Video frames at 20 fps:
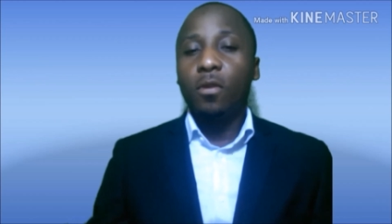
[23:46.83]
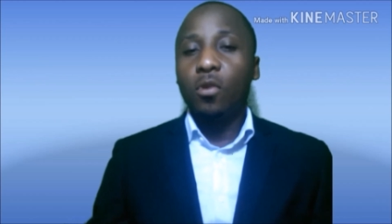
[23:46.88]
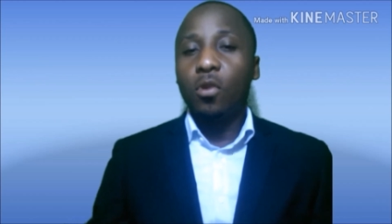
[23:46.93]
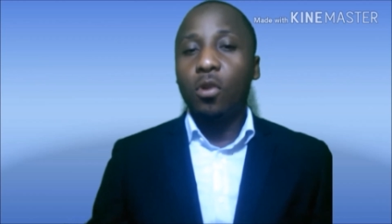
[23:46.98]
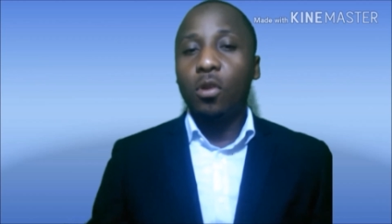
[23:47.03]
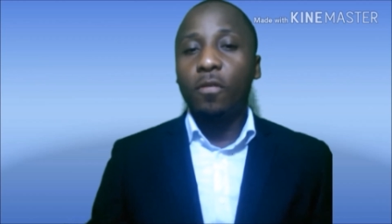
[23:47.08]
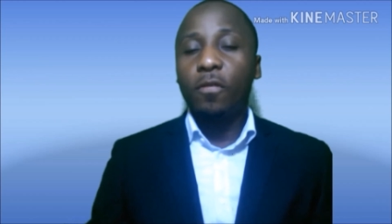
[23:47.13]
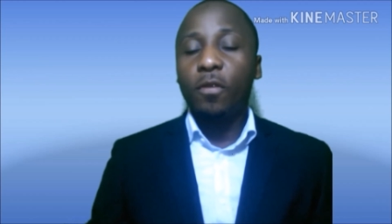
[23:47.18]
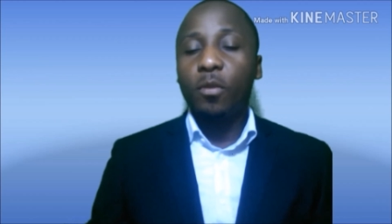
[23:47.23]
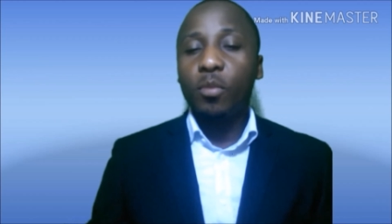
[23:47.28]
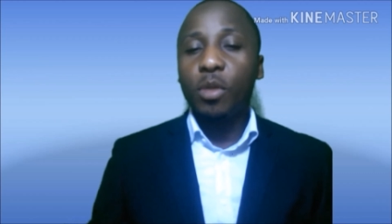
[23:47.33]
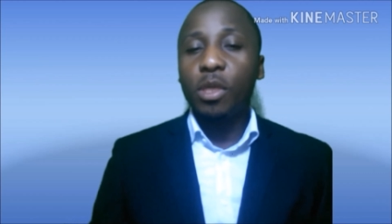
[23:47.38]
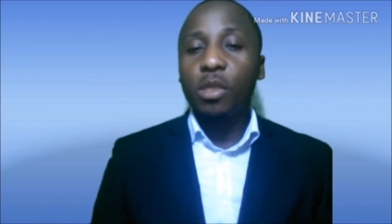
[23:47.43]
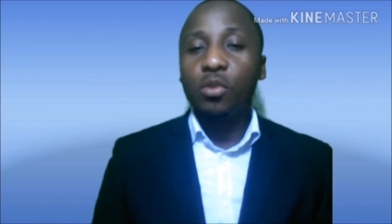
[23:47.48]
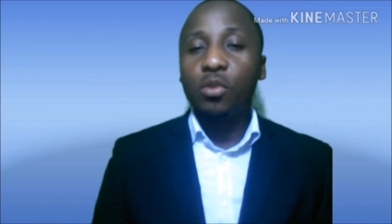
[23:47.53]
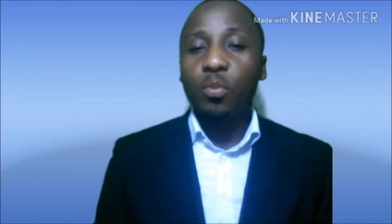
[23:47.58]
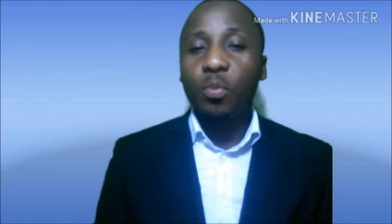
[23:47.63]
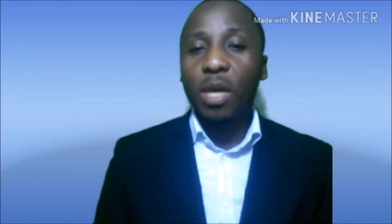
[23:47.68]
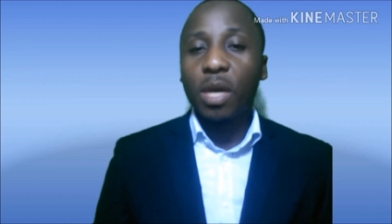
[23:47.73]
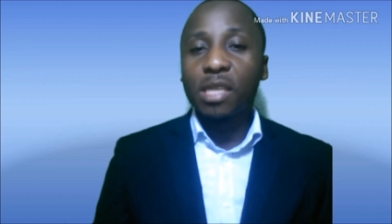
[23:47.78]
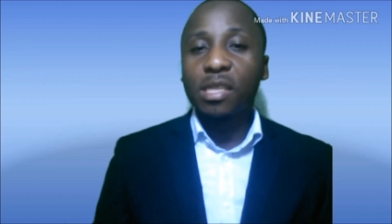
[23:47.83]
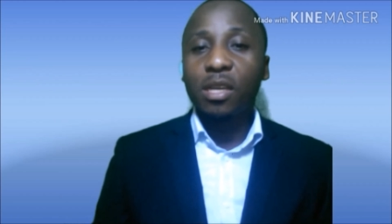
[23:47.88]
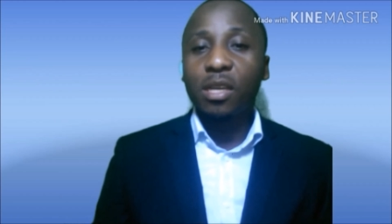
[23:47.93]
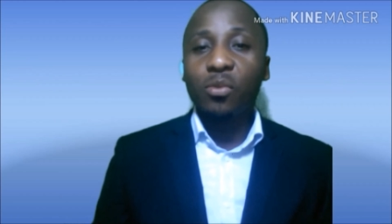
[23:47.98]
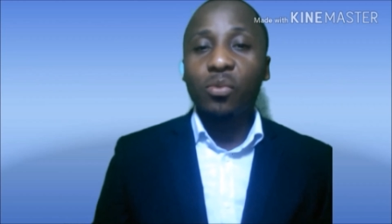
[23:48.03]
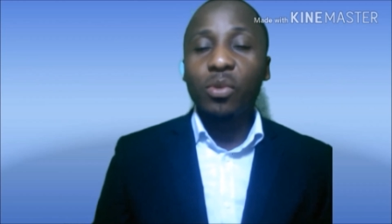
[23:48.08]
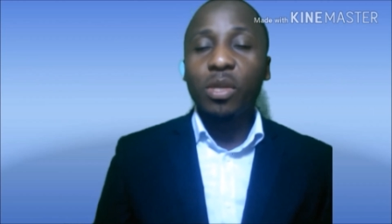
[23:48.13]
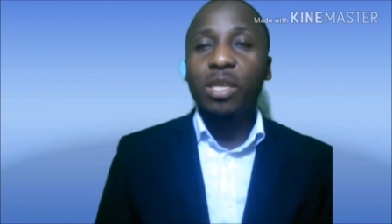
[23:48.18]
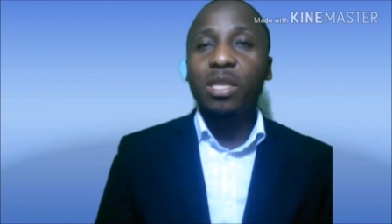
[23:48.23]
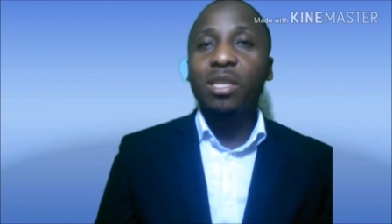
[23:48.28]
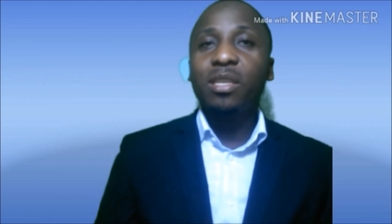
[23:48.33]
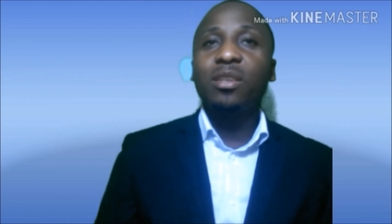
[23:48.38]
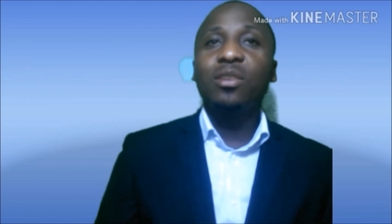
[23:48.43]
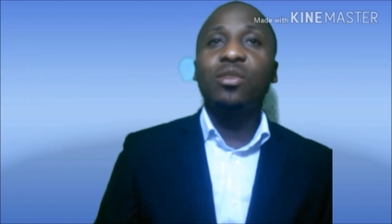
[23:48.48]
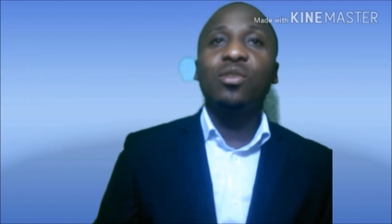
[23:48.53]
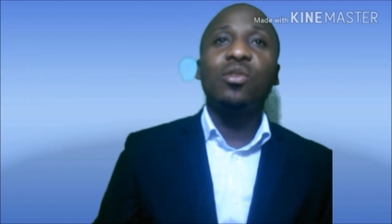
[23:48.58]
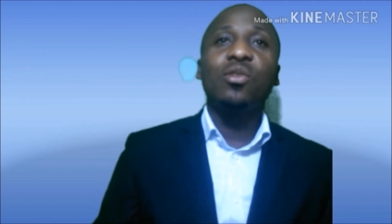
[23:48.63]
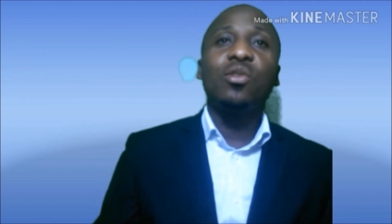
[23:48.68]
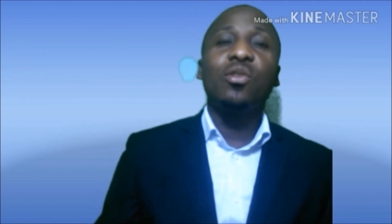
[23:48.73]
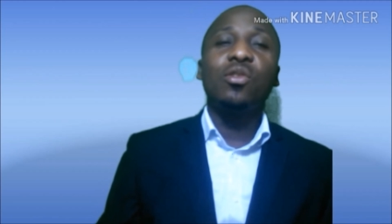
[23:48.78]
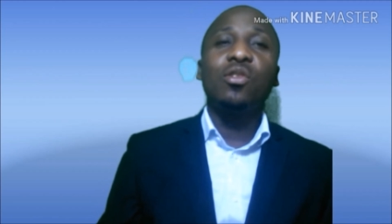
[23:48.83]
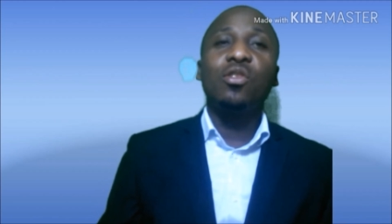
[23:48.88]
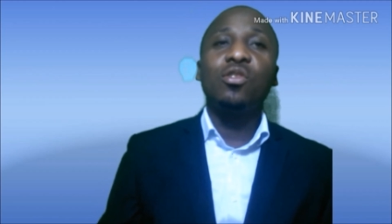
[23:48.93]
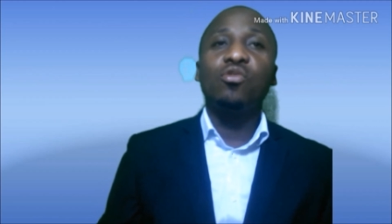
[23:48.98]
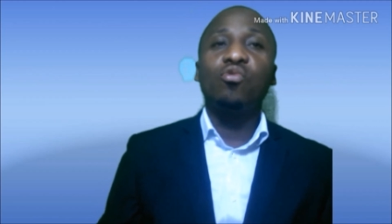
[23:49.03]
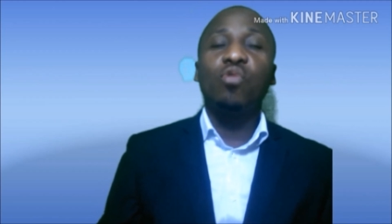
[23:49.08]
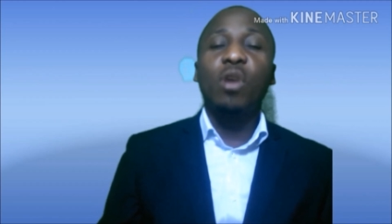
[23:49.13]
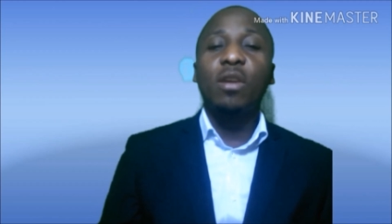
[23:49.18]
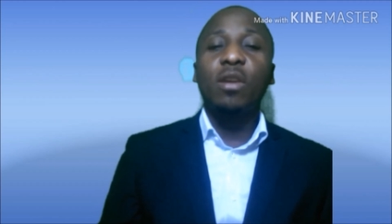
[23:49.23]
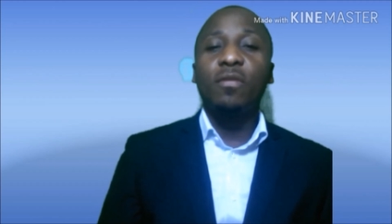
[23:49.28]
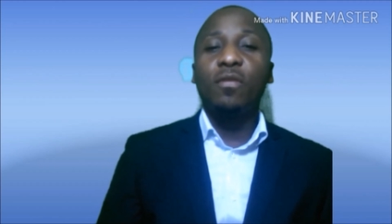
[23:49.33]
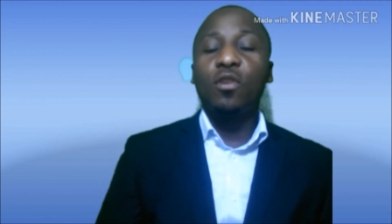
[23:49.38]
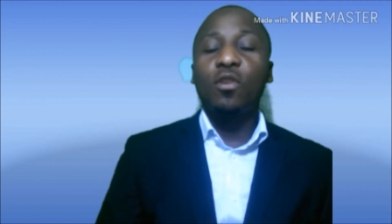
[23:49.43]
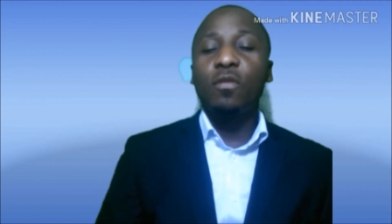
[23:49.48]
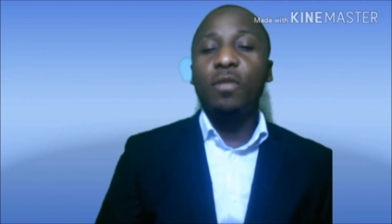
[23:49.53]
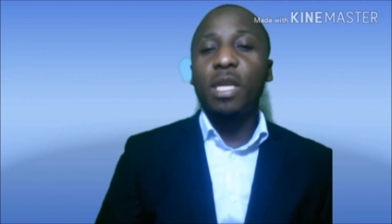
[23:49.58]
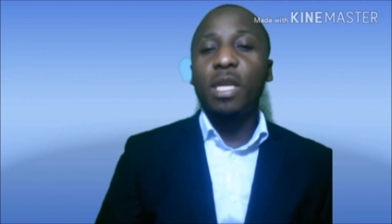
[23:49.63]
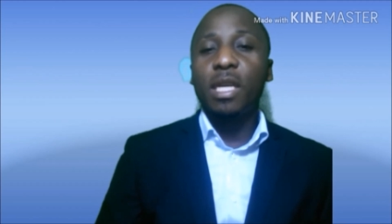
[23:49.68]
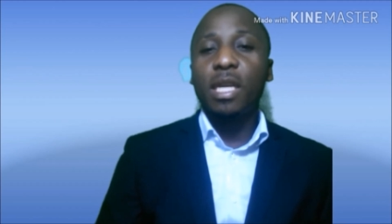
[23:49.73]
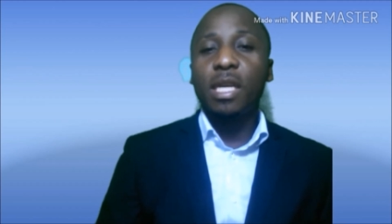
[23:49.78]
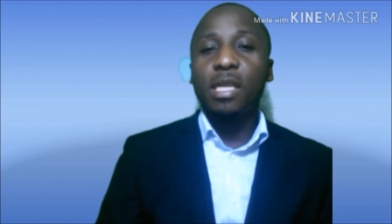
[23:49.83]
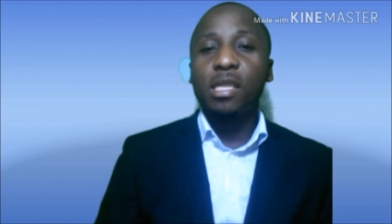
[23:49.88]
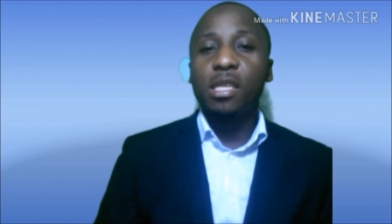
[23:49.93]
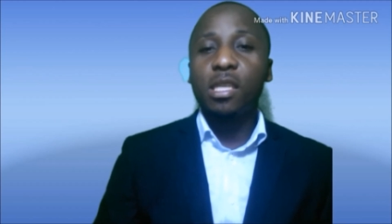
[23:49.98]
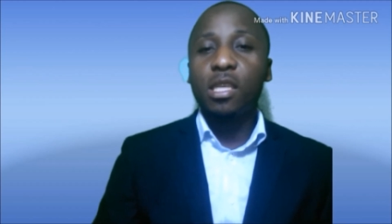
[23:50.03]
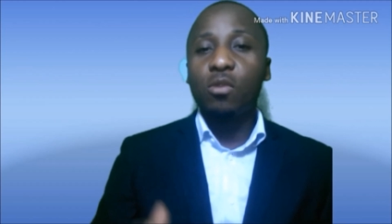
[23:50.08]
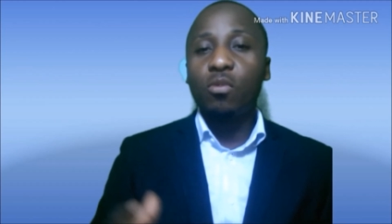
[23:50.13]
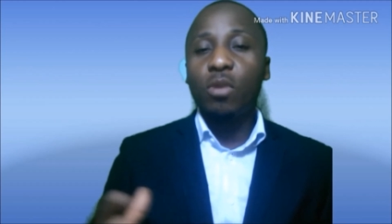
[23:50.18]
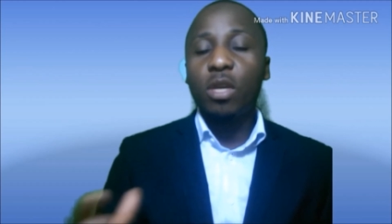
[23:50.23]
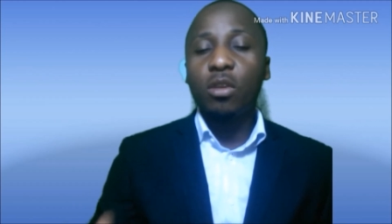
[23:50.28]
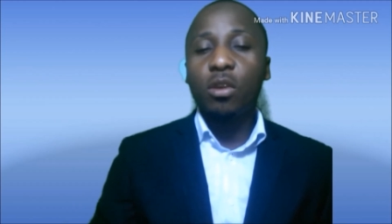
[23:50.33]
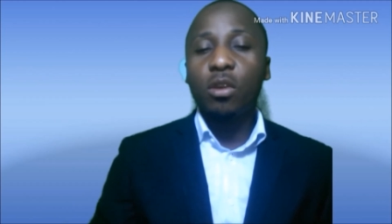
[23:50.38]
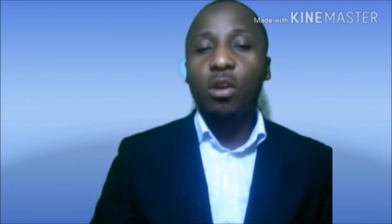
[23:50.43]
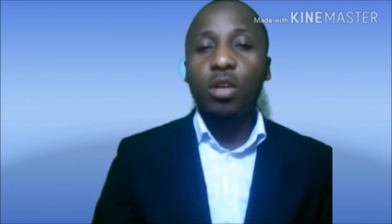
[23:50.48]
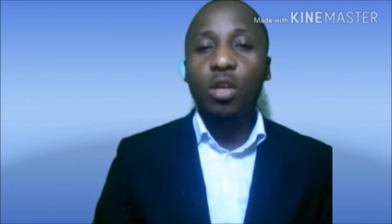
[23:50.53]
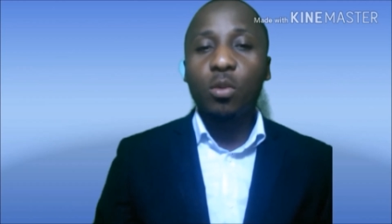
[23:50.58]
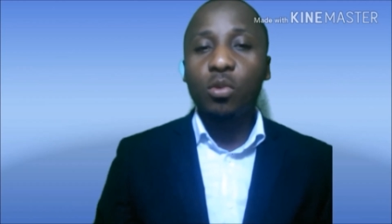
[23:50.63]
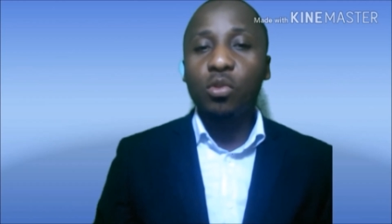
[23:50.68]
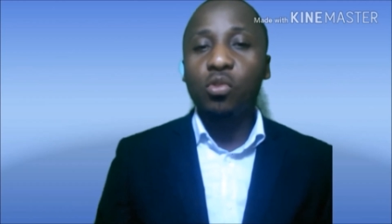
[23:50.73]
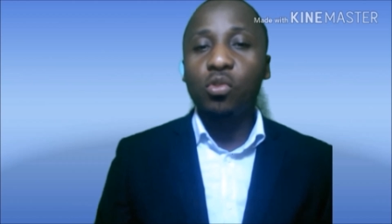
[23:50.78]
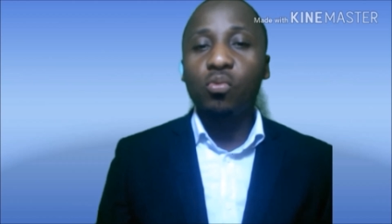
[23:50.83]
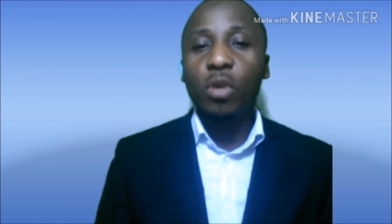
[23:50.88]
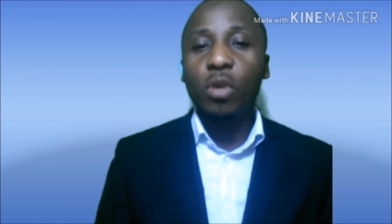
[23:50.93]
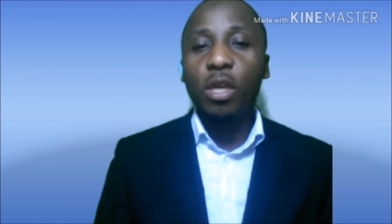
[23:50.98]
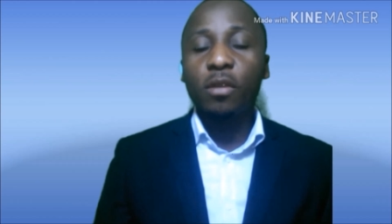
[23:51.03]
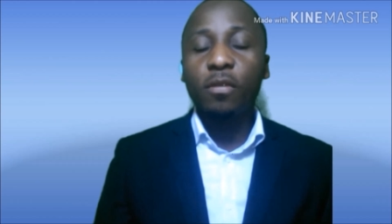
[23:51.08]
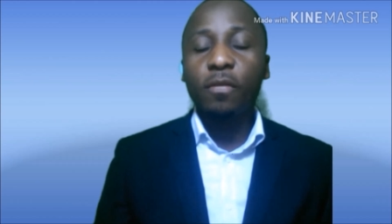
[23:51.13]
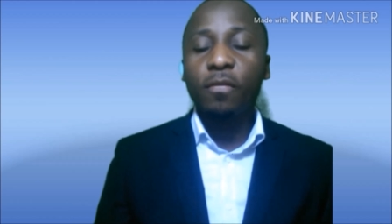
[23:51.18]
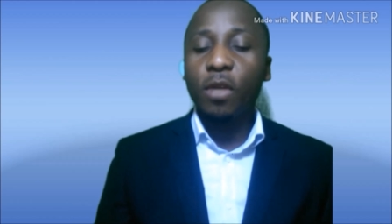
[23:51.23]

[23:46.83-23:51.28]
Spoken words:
God forbid, you pass away, or you are involved in an accident where you are unable to work